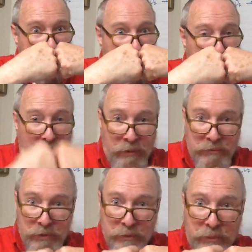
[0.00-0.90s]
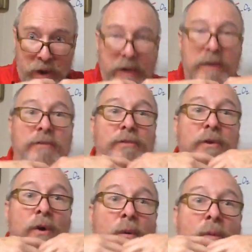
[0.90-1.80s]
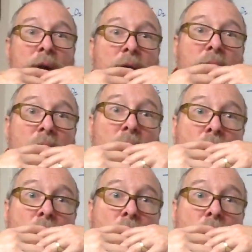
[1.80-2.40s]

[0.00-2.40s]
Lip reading: to form new products, where